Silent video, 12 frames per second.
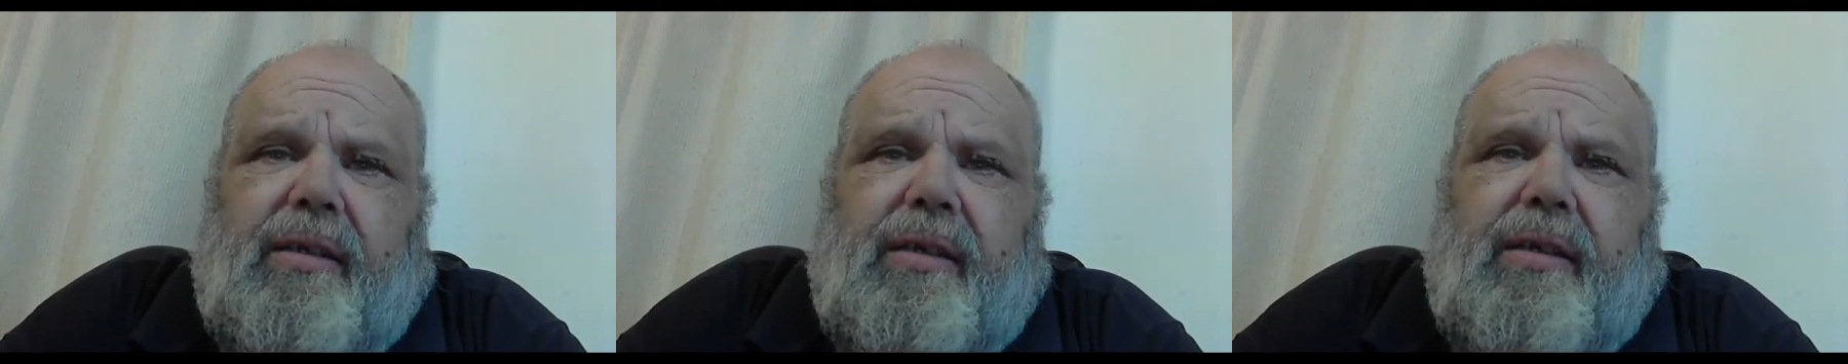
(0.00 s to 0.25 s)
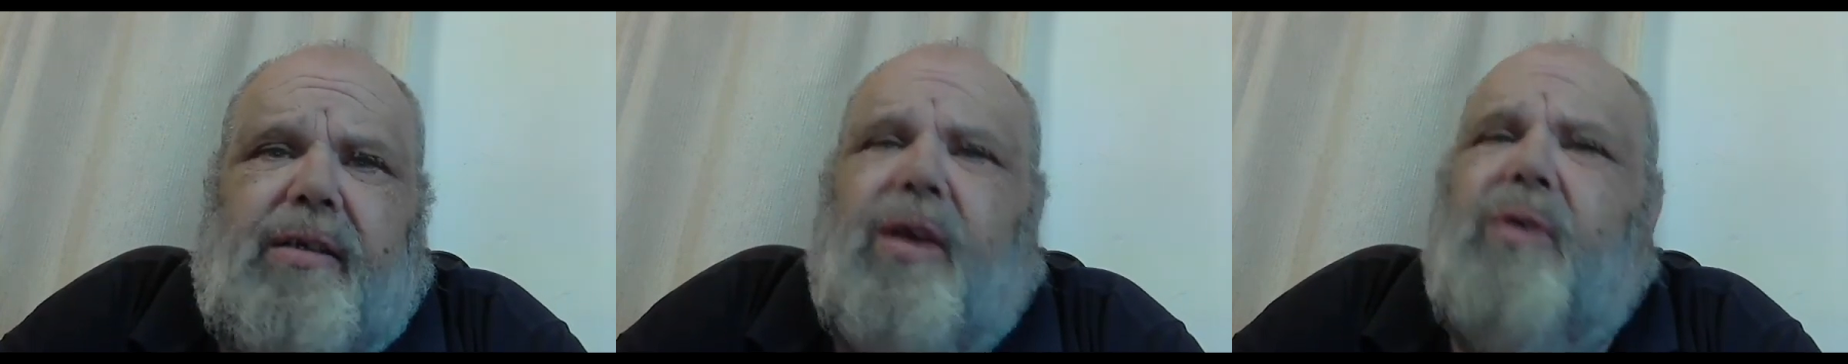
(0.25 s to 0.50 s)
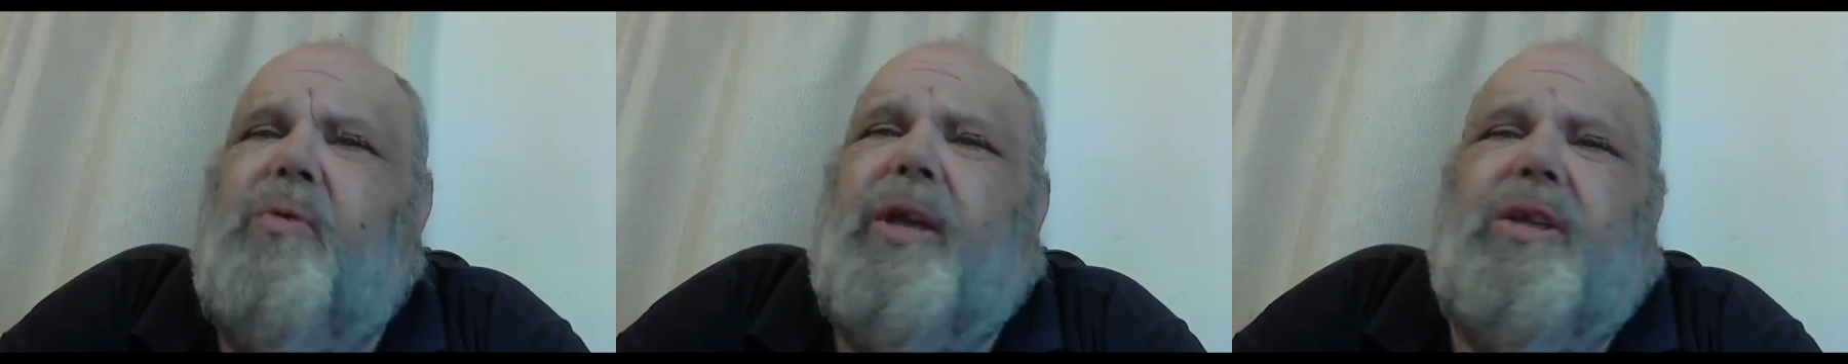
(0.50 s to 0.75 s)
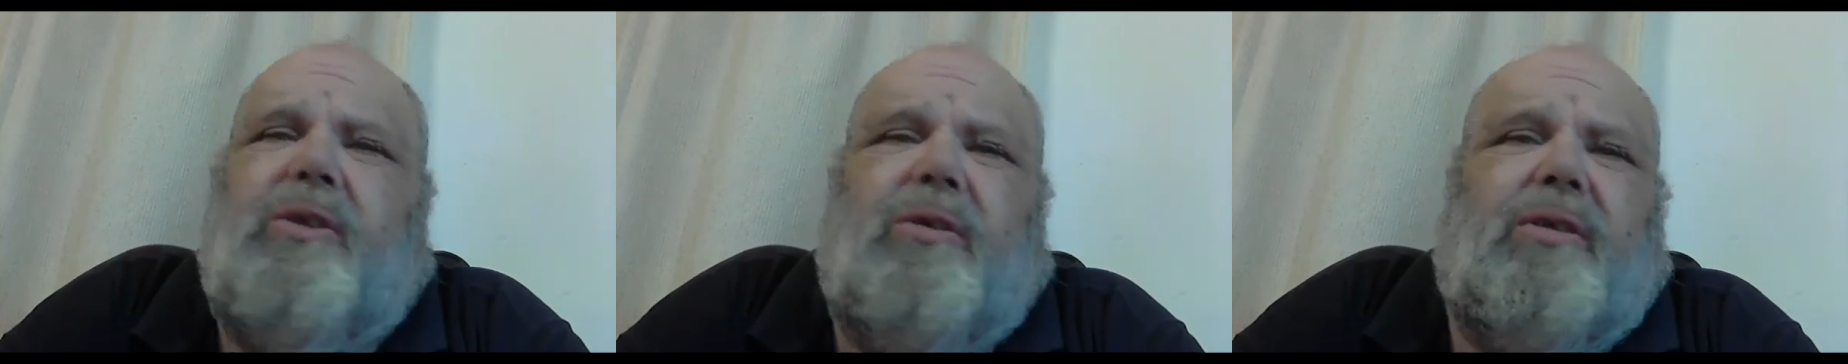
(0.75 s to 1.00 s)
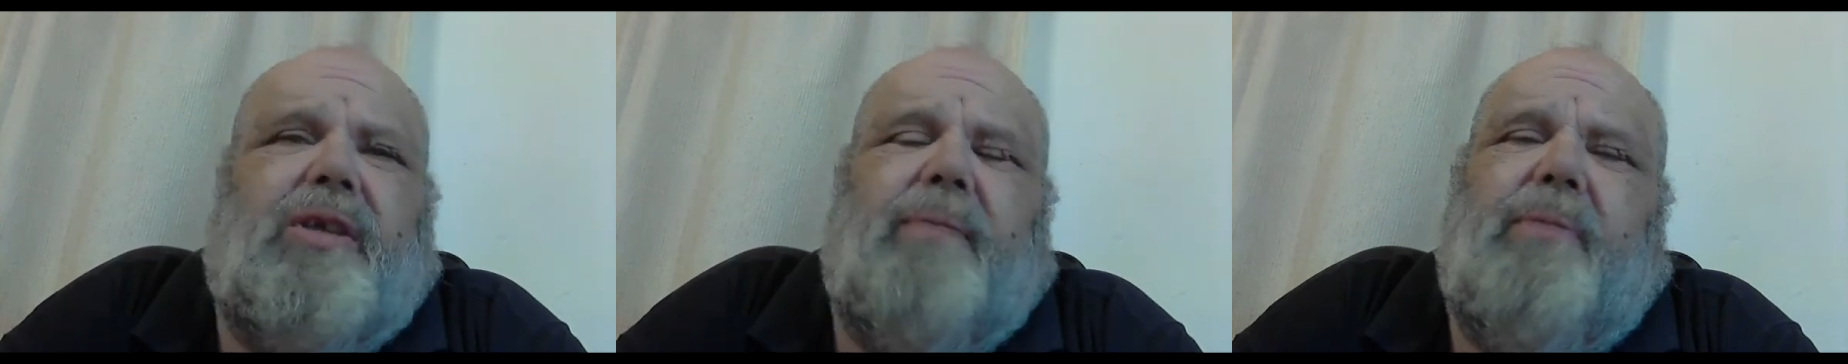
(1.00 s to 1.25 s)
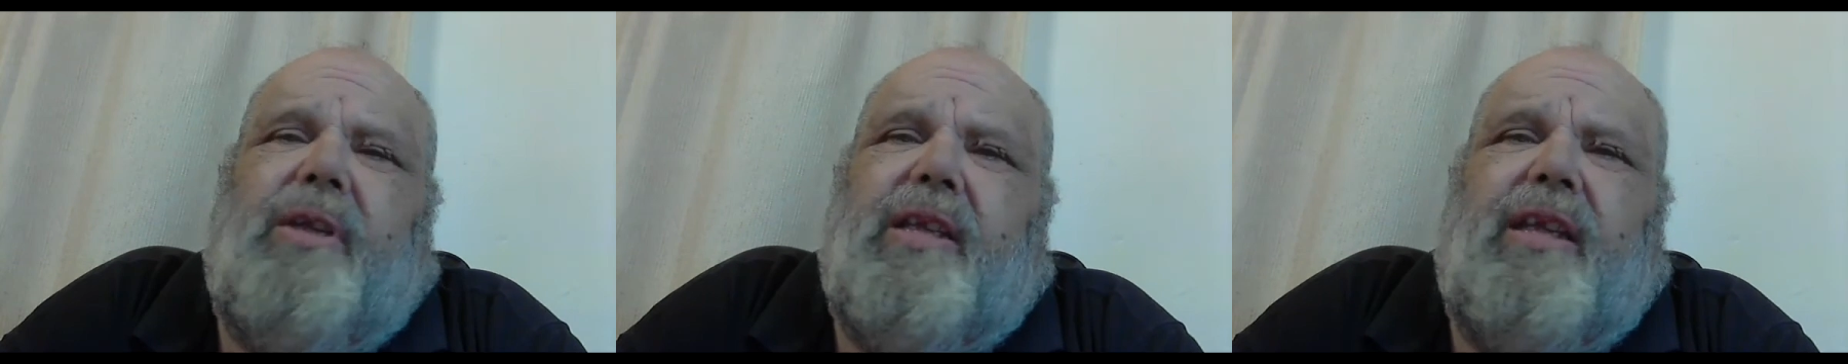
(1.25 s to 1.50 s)
Don't waste your time
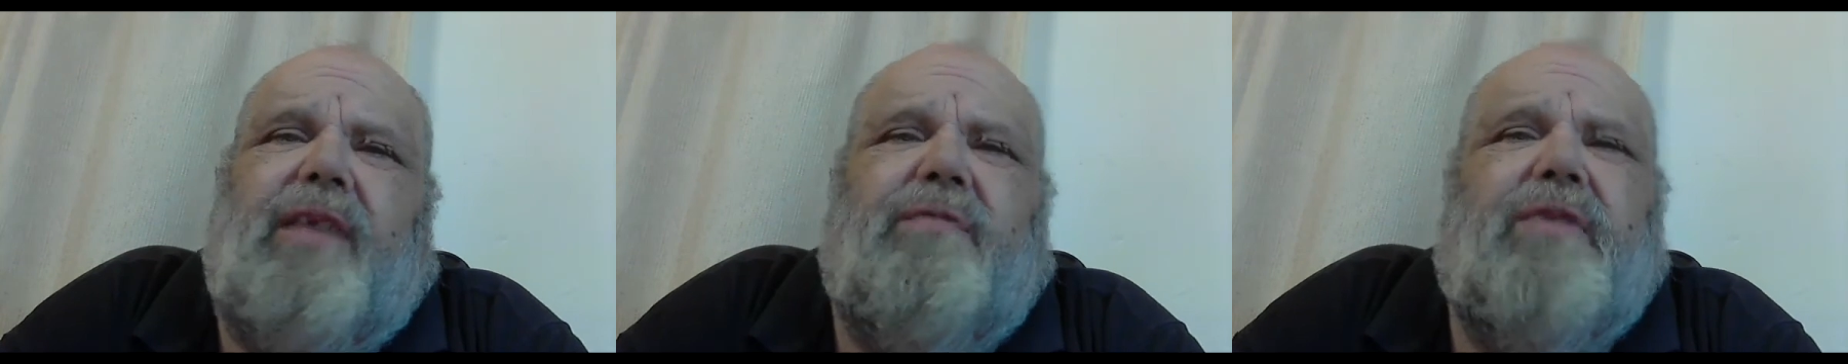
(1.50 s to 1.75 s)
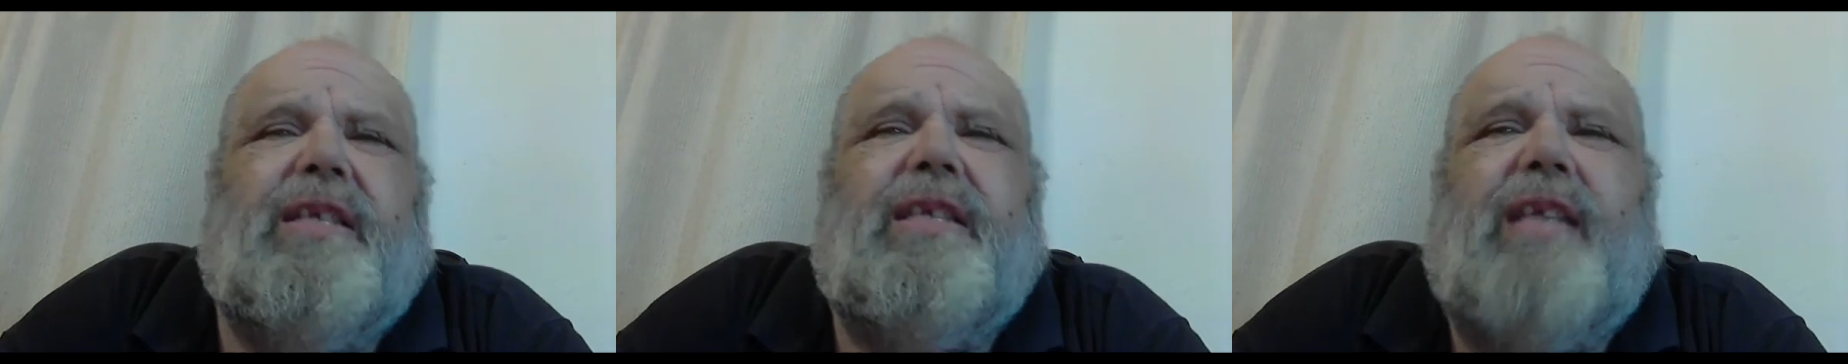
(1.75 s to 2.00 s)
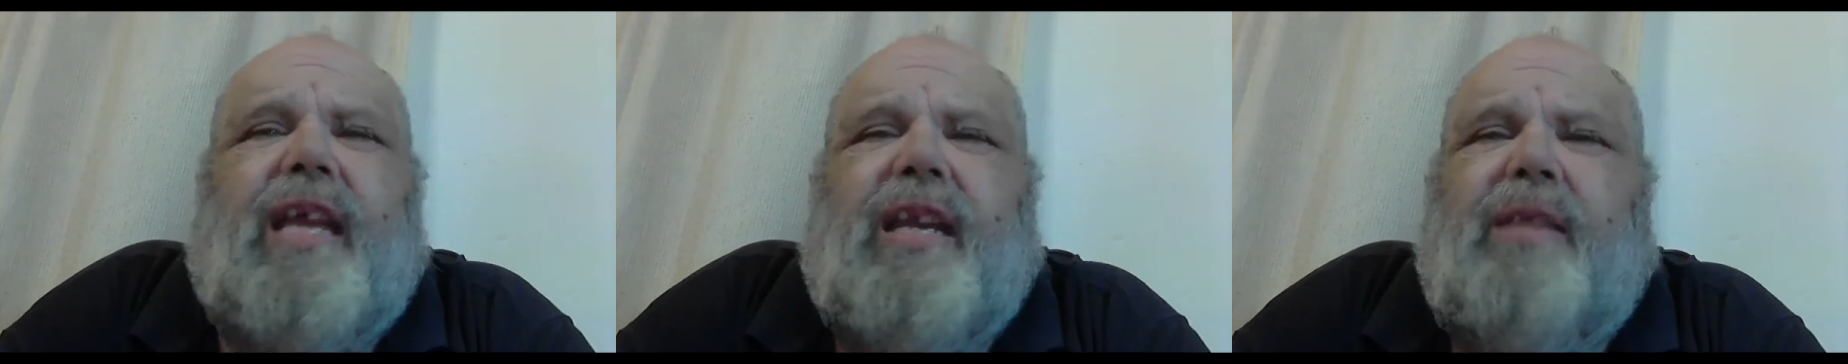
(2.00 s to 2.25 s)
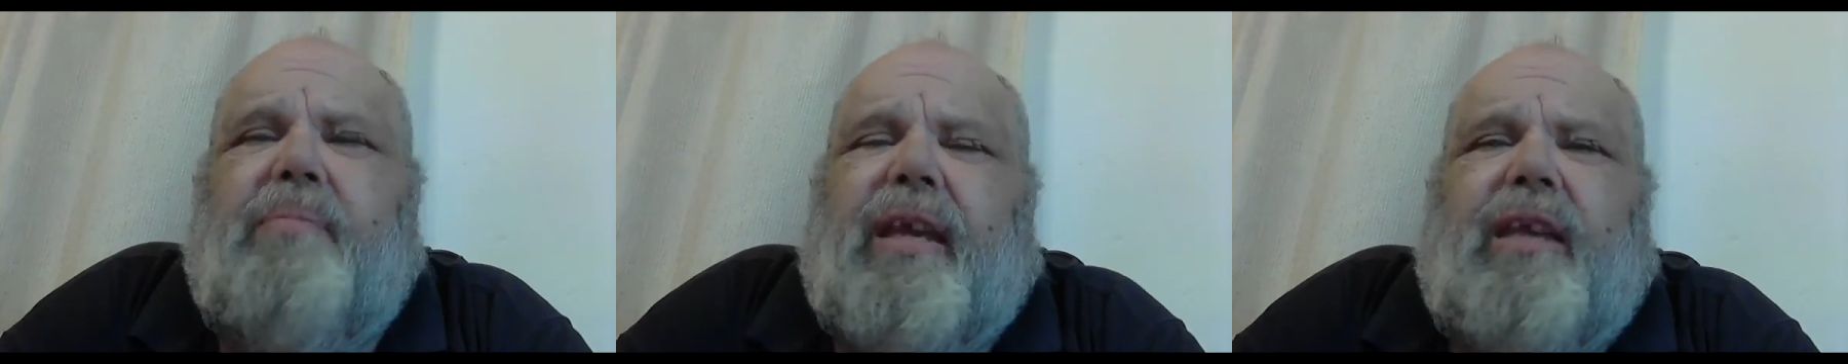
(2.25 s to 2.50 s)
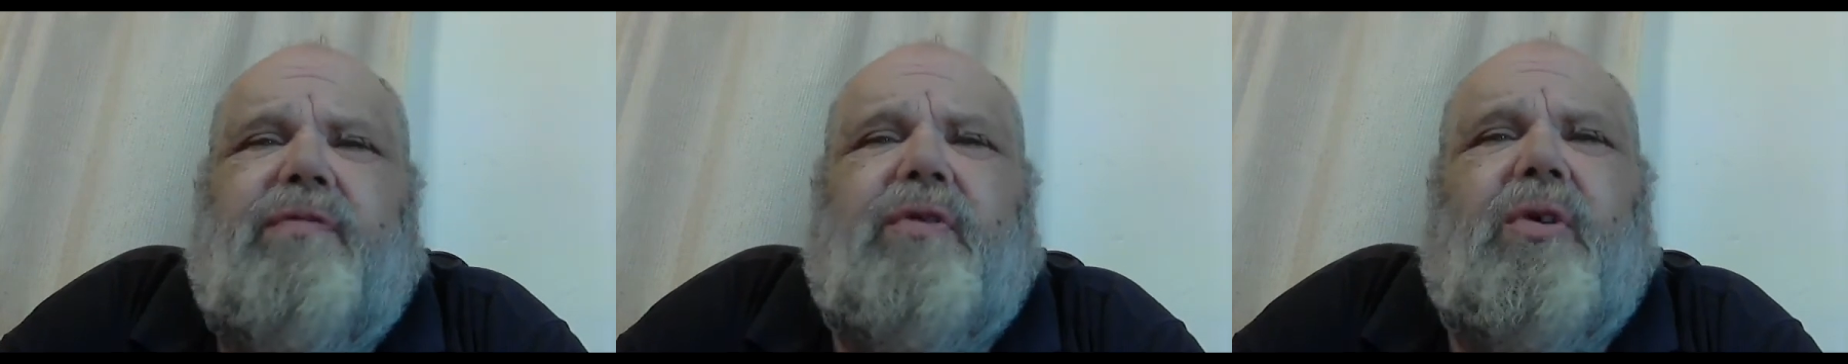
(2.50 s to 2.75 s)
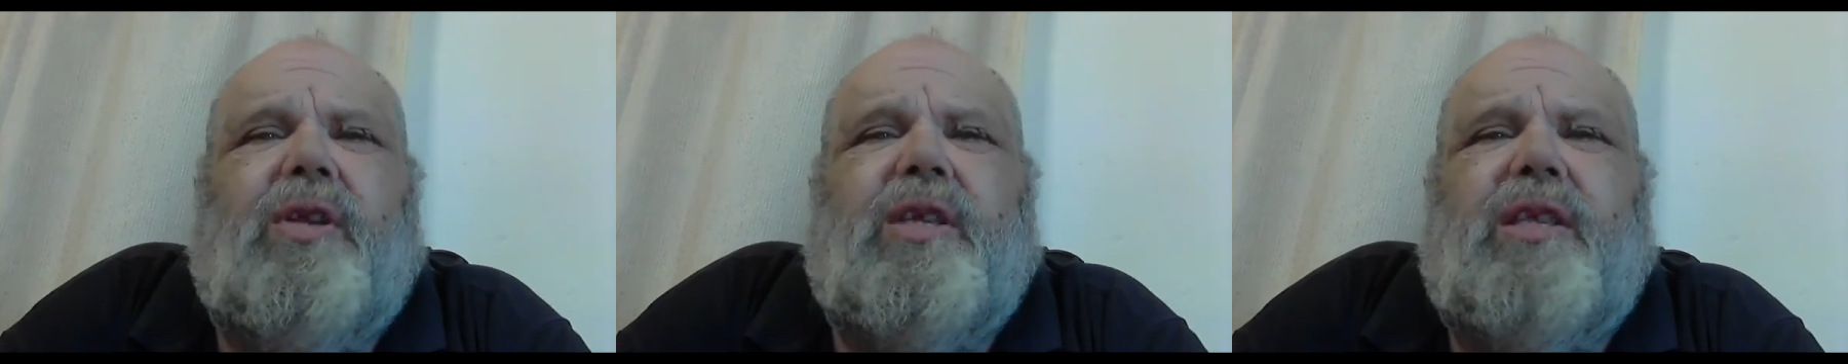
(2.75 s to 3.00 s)
listening. If it's Standard Bank, if you
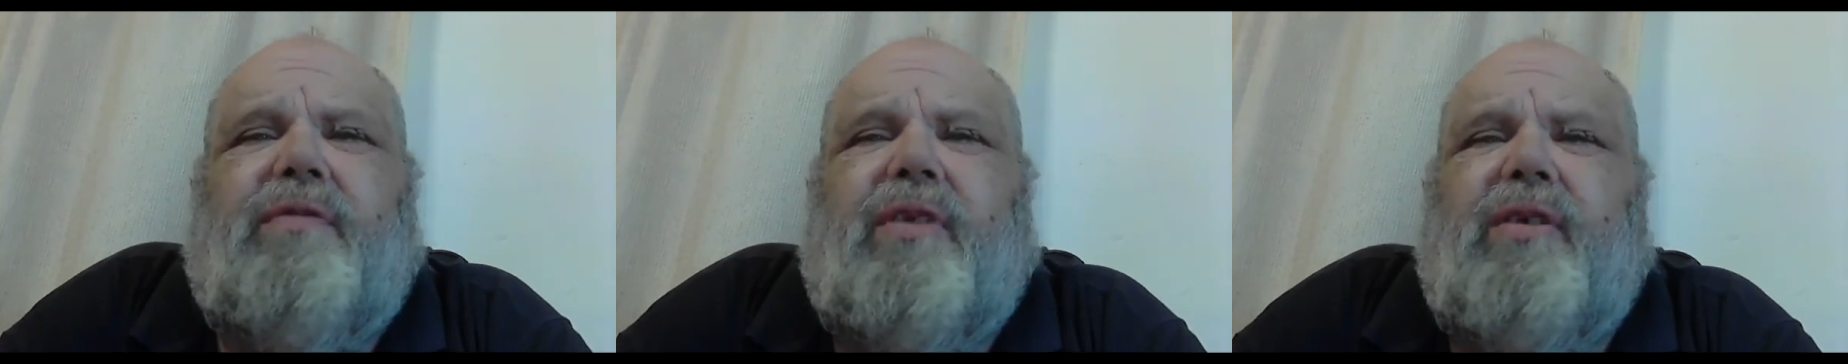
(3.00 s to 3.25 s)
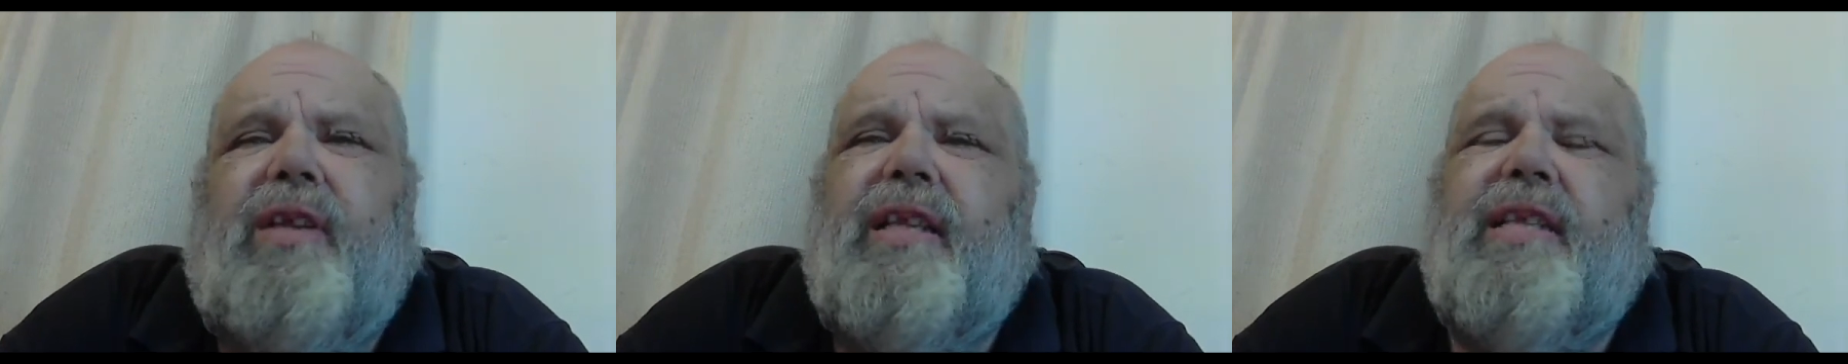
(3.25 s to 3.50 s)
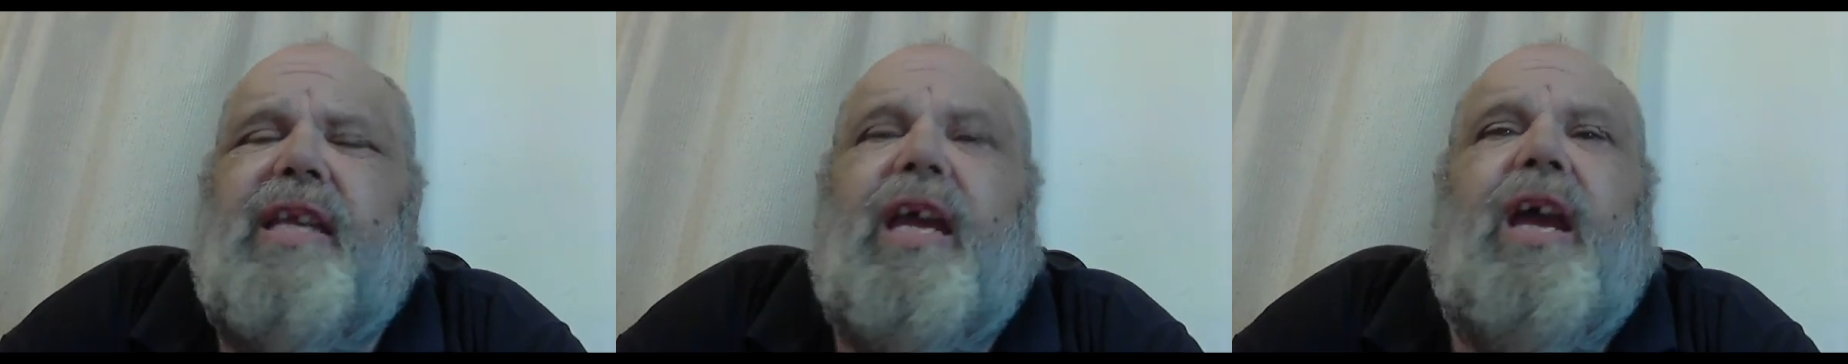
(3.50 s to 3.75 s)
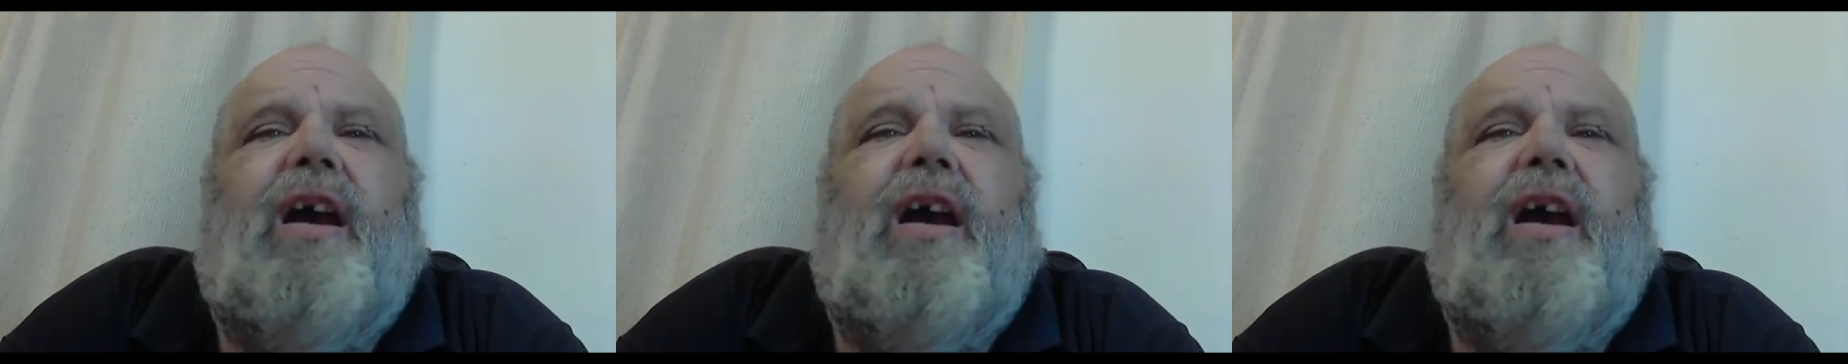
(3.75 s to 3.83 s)
answer the phone and they say,